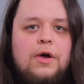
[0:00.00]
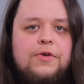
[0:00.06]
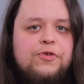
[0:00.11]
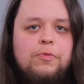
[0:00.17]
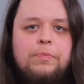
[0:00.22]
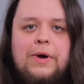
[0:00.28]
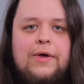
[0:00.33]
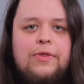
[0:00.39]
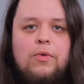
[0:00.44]

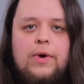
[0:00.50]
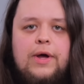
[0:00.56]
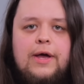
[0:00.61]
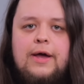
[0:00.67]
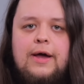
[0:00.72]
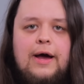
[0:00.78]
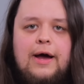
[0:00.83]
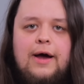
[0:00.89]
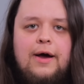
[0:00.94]
Also, by the
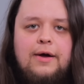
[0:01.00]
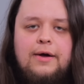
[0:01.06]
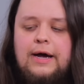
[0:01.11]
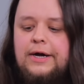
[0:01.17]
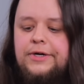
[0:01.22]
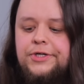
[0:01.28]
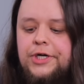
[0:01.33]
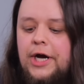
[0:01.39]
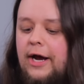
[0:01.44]
way,
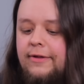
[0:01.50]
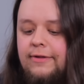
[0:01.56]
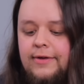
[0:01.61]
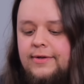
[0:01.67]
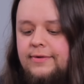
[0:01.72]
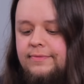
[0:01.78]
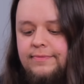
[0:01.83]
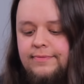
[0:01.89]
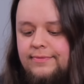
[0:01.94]
I checked,
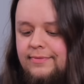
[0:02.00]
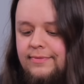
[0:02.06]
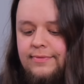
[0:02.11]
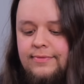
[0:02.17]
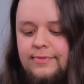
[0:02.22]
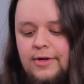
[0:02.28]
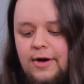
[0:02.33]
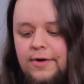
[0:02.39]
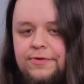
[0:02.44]
and
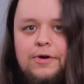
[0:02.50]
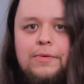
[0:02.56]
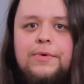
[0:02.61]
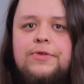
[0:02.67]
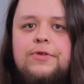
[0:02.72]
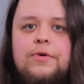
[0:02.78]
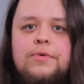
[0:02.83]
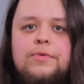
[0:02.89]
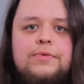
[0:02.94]
console
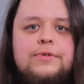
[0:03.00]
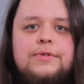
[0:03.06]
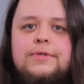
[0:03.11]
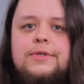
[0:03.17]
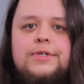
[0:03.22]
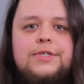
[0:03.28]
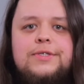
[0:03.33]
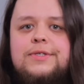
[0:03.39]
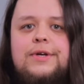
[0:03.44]
number 2
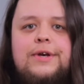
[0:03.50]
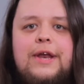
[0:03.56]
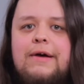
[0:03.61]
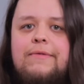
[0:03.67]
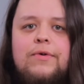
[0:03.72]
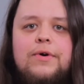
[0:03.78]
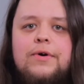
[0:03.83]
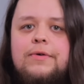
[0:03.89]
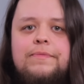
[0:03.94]
just
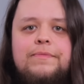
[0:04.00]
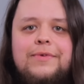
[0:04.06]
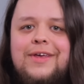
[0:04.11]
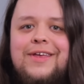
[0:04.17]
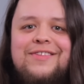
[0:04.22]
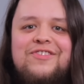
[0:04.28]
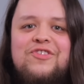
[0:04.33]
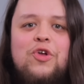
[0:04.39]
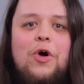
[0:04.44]
never
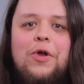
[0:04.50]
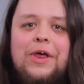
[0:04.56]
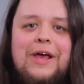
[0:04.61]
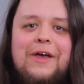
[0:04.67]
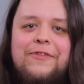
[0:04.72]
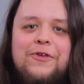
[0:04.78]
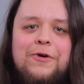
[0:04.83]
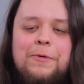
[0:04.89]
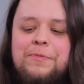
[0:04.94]
installed
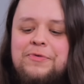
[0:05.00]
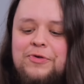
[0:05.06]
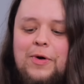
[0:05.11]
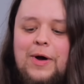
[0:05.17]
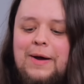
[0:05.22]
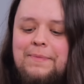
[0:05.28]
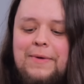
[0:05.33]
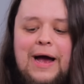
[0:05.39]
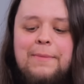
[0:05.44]
Anthem,
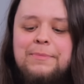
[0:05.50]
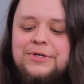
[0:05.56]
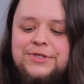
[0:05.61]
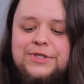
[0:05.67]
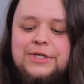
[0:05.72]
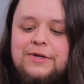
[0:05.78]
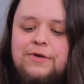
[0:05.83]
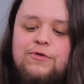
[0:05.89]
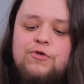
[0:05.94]
so I'm
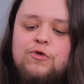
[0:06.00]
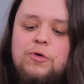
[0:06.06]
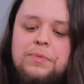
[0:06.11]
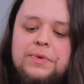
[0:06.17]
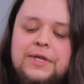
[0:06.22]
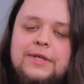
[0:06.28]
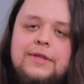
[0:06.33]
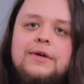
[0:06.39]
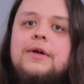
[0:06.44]
just going to
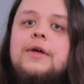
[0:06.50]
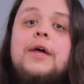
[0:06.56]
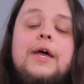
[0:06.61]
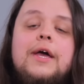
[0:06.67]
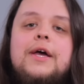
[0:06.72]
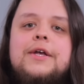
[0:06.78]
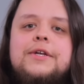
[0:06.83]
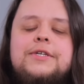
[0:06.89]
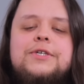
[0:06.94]
assume that the
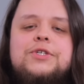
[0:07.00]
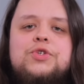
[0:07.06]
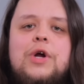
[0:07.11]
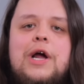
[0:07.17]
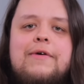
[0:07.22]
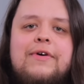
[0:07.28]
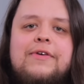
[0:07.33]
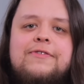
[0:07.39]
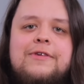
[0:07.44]
disk
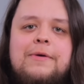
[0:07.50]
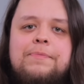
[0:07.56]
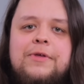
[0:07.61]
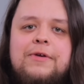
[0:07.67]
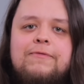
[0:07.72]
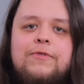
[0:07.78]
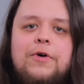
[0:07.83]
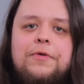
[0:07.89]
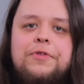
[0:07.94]
drive has
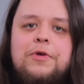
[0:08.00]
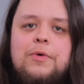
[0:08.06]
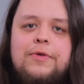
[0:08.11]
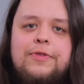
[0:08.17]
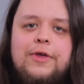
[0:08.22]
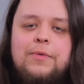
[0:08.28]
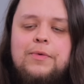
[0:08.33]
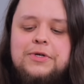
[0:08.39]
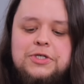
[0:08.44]
something faulty
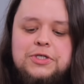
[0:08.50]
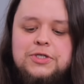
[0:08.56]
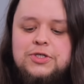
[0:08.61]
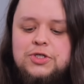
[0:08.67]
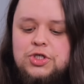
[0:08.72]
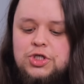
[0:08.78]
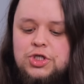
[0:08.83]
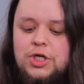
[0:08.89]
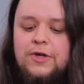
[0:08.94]
with it, which
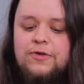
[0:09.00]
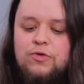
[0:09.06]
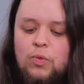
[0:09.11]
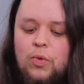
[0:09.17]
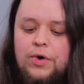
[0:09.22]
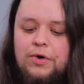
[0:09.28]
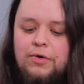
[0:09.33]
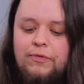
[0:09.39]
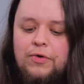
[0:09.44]
is just
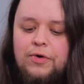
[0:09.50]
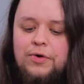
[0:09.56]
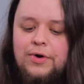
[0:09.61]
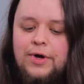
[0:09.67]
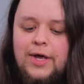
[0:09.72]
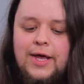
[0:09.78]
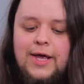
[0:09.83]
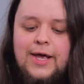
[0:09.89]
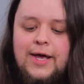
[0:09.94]

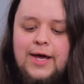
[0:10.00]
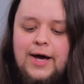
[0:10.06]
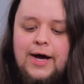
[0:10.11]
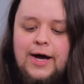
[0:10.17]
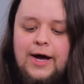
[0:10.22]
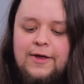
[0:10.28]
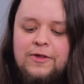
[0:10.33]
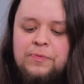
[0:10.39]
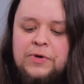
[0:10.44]
wonderful,
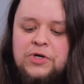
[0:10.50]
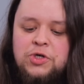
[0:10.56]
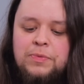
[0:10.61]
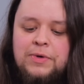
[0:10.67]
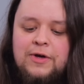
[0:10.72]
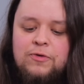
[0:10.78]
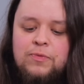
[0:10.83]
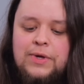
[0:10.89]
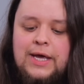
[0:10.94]
especially
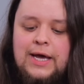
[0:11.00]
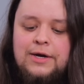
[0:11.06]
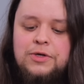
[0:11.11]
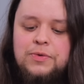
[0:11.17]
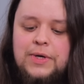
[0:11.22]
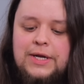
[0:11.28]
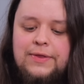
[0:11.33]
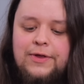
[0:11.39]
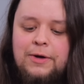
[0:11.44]
because we can't
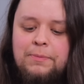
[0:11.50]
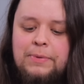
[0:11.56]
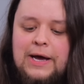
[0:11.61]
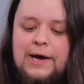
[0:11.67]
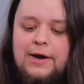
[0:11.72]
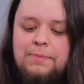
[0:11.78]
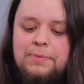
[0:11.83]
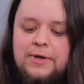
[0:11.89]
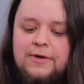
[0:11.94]
do anything
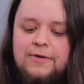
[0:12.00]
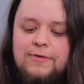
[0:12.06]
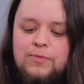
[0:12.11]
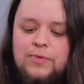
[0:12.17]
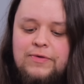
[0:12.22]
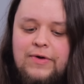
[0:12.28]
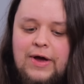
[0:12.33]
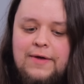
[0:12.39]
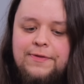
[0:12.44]
about it because
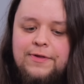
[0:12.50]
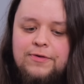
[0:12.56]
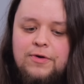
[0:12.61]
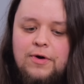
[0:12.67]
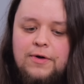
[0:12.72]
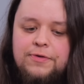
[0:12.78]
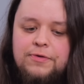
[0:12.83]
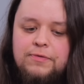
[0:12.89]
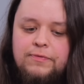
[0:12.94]
we've had this
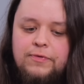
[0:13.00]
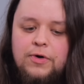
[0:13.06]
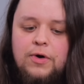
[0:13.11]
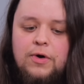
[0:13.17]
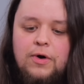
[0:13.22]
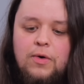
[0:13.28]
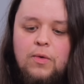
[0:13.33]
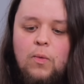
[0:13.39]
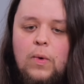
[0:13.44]
console
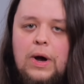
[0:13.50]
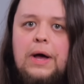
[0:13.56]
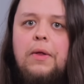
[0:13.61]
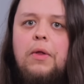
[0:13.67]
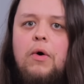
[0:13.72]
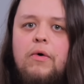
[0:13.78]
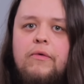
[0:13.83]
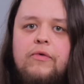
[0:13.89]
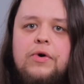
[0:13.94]
for
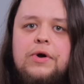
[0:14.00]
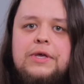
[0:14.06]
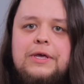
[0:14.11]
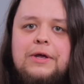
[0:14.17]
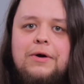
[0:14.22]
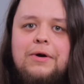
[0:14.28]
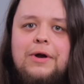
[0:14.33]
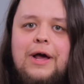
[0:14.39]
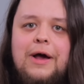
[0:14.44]
well over a
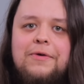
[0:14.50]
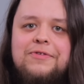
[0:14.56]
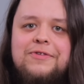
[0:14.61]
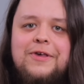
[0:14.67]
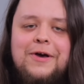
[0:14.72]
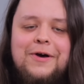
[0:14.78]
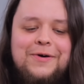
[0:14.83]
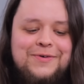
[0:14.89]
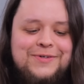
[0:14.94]
year now,
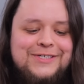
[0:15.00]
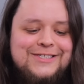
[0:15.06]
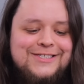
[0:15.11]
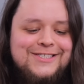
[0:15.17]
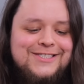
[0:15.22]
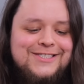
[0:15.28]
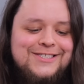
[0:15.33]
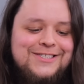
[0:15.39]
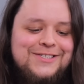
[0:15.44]
so
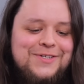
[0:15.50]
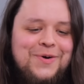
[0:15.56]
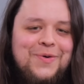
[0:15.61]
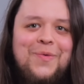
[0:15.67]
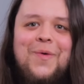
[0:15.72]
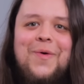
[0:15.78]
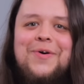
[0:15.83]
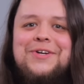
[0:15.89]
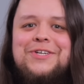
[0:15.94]
no
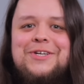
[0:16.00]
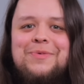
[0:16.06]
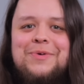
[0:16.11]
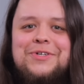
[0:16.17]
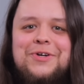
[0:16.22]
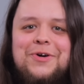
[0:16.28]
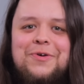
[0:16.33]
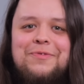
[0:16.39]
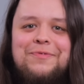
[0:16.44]
warranty
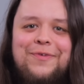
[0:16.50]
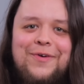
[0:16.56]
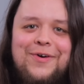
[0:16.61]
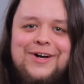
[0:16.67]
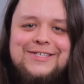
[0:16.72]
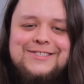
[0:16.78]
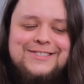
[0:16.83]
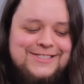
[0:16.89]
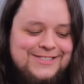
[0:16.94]
return for
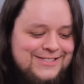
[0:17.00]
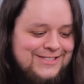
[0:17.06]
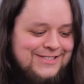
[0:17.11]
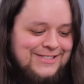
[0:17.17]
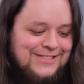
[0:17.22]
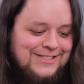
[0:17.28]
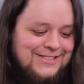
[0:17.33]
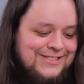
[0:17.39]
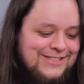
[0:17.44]
us.
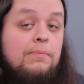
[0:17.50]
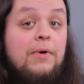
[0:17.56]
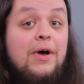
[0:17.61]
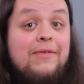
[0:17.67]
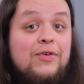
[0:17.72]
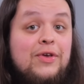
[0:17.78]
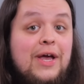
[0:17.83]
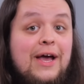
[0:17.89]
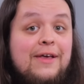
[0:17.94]
Ugh.
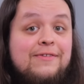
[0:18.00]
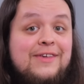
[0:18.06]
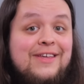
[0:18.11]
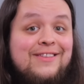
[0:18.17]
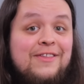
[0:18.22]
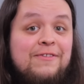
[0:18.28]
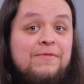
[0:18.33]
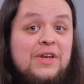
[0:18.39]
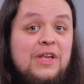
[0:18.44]
But if you guys
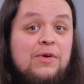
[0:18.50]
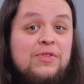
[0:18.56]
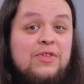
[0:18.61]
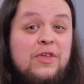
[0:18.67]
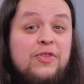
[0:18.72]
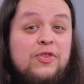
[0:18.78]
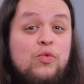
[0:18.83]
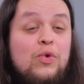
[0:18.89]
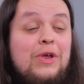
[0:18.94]
get this video
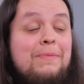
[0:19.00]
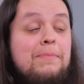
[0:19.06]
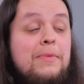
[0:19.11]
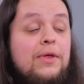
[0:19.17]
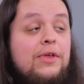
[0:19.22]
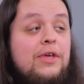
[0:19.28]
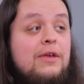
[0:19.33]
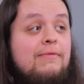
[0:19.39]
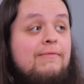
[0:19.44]
to 3
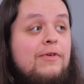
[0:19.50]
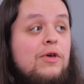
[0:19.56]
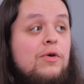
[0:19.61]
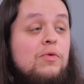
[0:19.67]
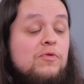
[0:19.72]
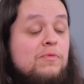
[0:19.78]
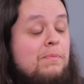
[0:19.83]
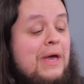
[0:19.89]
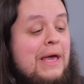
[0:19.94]
million
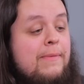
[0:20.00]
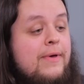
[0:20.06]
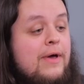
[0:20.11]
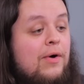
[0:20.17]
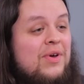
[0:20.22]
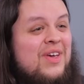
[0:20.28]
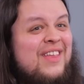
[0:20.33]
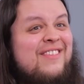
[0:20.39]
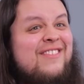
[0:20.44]
views, maybe
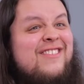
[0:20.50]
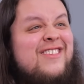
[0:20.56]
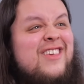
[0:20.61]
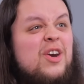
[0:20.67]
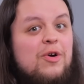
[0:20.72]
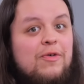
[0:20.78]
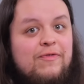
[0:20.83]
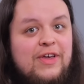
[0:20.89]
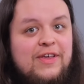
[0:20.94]
I'll
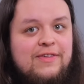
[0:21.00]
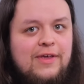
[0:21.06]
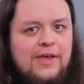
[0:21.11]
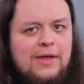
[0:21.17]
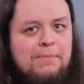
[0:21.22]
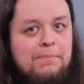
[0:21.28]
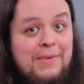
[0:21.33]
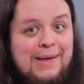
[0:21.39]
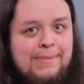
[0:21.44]
consider fixing
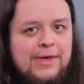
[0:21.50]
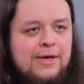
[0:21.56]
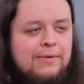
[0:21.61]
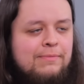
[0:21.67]
it, maybe.